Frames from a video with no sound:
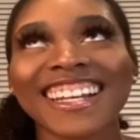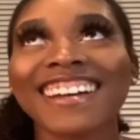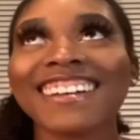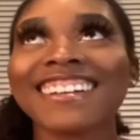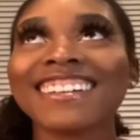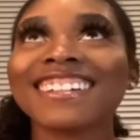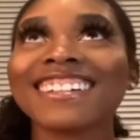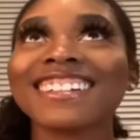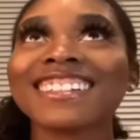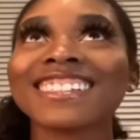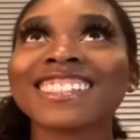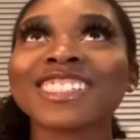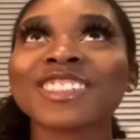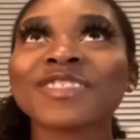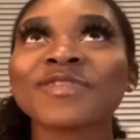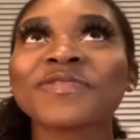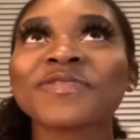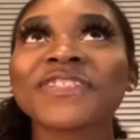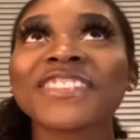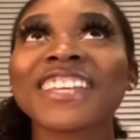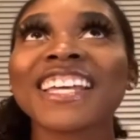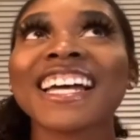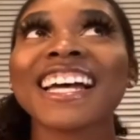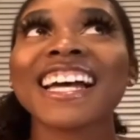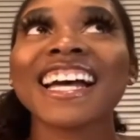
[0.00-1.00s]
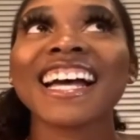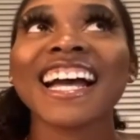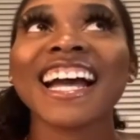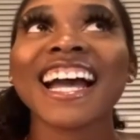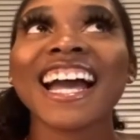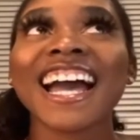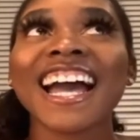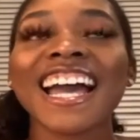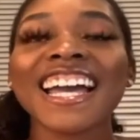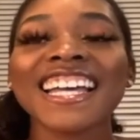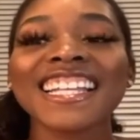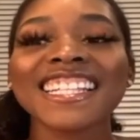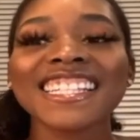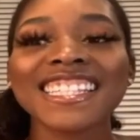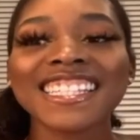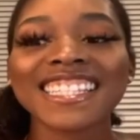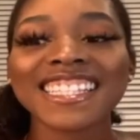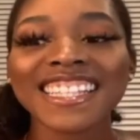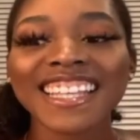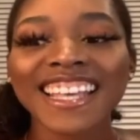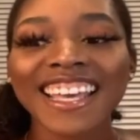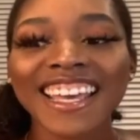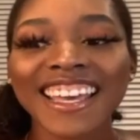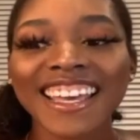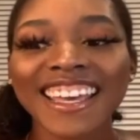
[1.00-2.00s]
Um, I'd
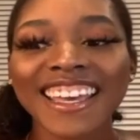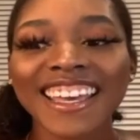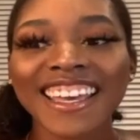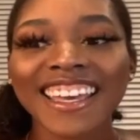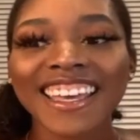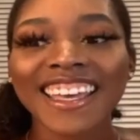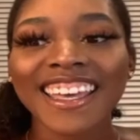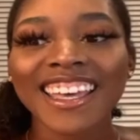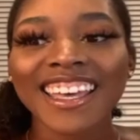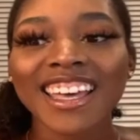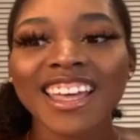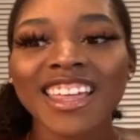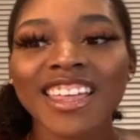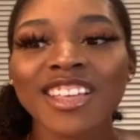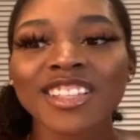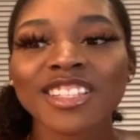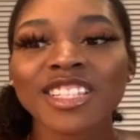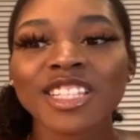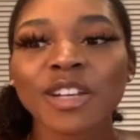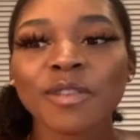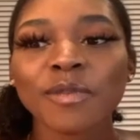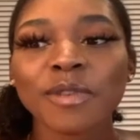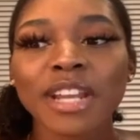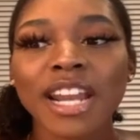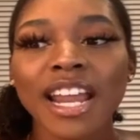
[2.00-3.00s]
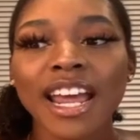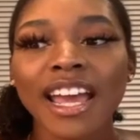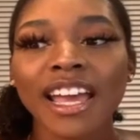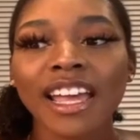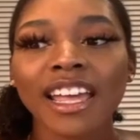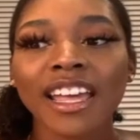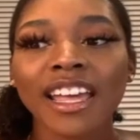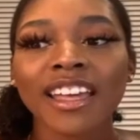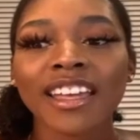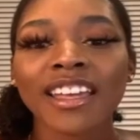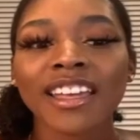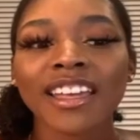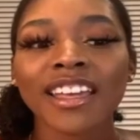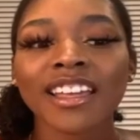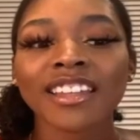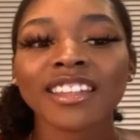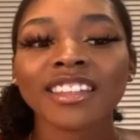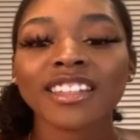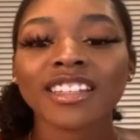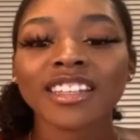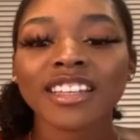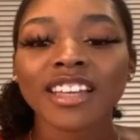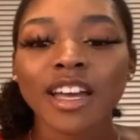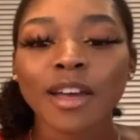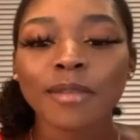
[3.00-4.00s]
say someone I
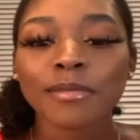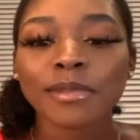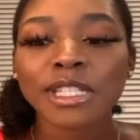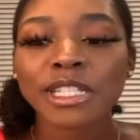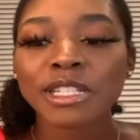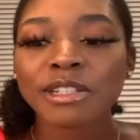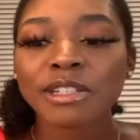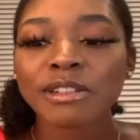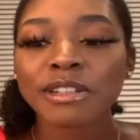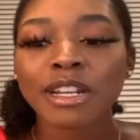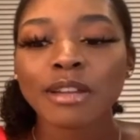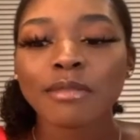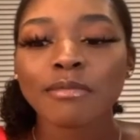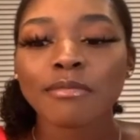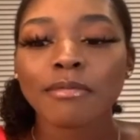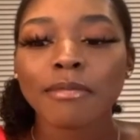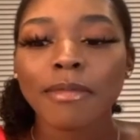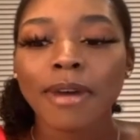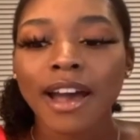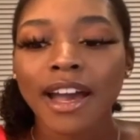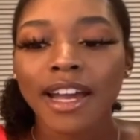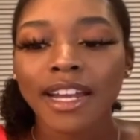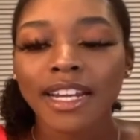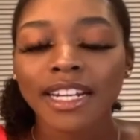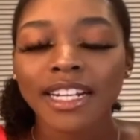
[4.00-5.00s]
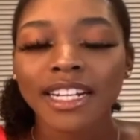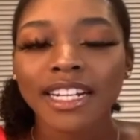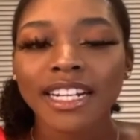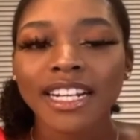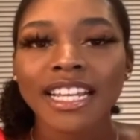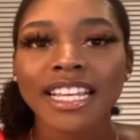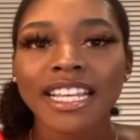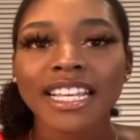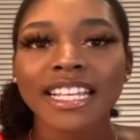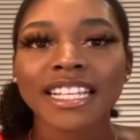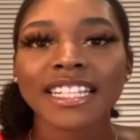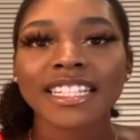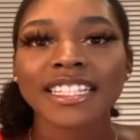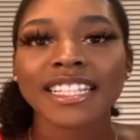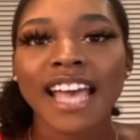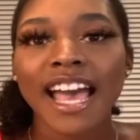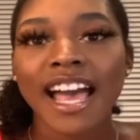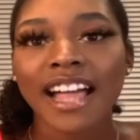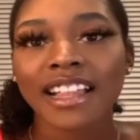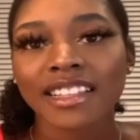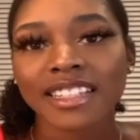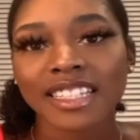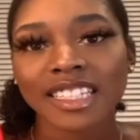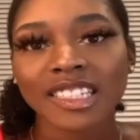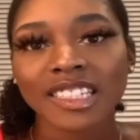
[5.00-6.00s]
look up to and admire is
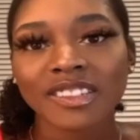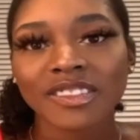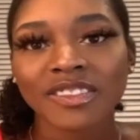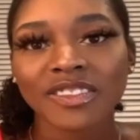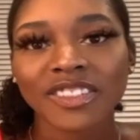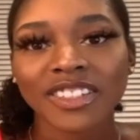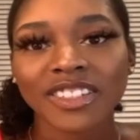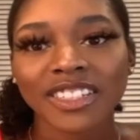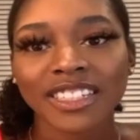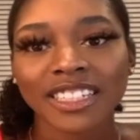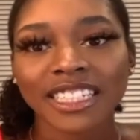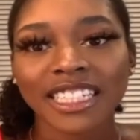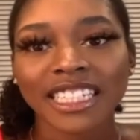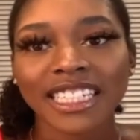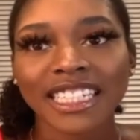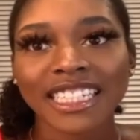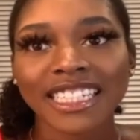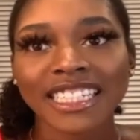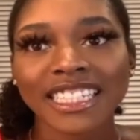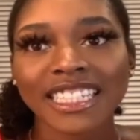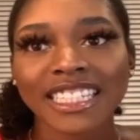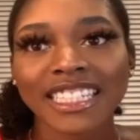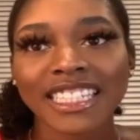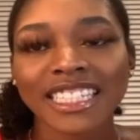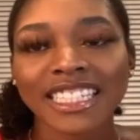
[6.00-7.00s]
Allison Felix.